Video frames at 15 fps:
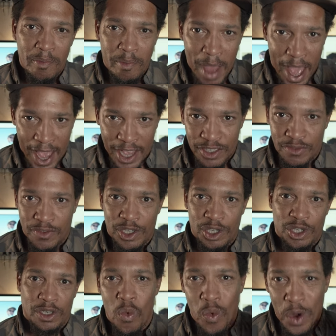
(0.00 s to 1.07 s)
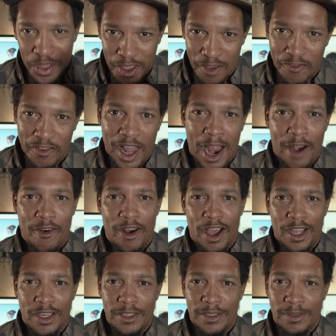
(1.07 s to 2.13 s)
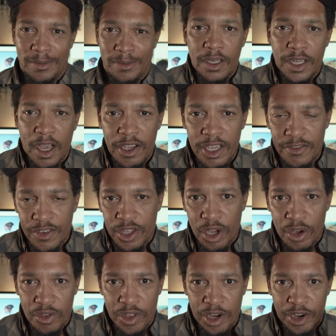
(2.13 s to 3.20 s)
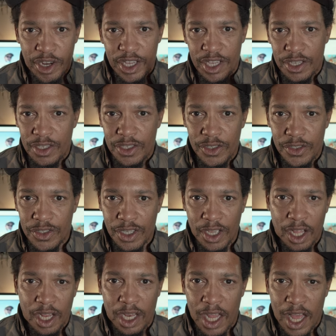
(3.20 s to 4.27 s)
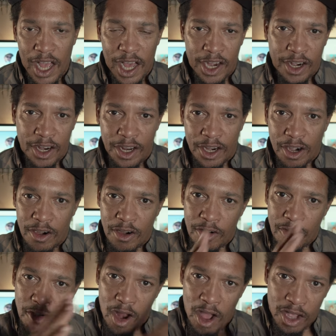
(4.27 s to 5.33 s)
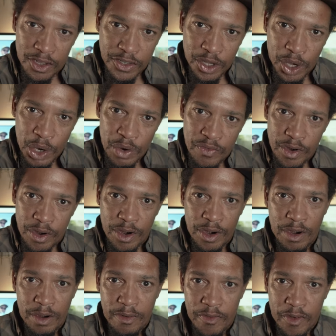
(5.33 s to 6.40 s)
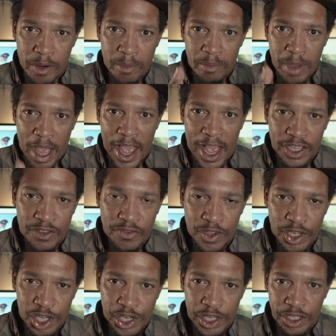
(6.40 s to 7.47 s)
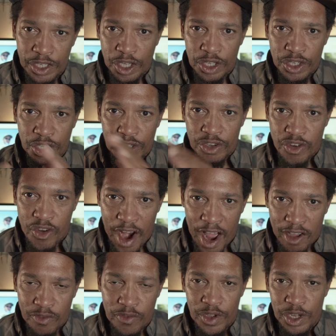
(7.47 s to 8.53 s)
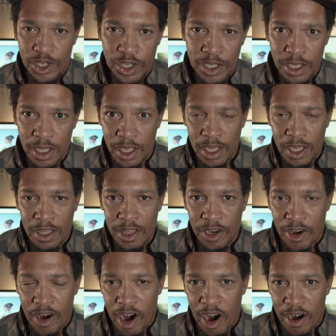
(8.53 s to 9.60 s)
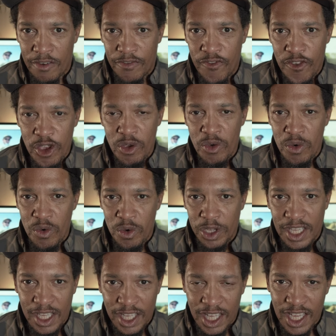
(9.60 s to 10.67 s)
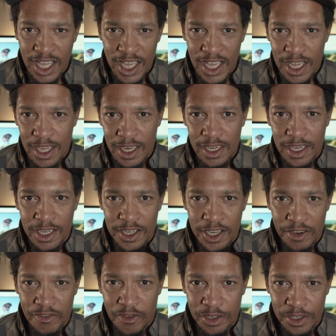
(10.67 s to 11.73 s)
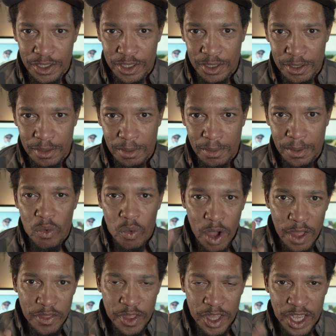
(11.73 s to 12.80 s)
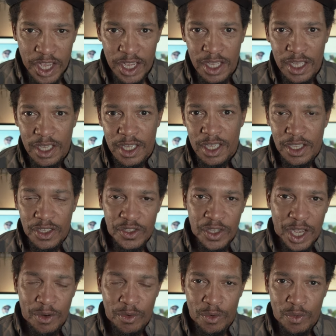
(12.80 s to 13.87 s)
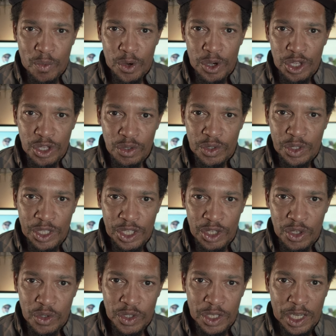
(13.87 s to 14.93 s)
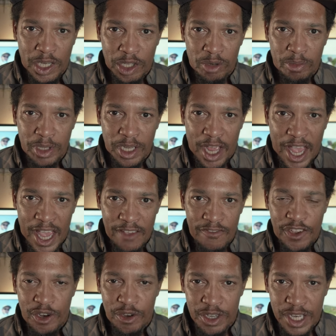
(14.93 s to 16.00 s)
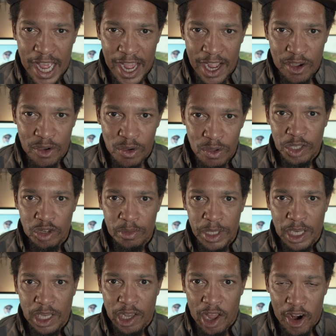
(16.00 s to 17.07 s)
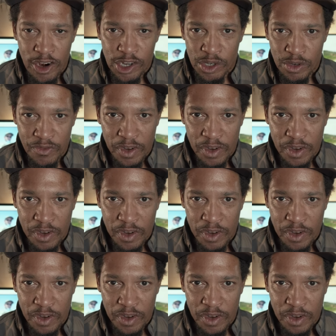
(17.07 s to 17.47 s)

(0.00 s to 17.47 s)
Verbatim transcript: bass fishing with the fly rod. Now, even though there is a lot of crossover from bass fishing to trout fishing, there are a few key differences. One thing is that we're usually using a little bit heavier tackle, a little bit larger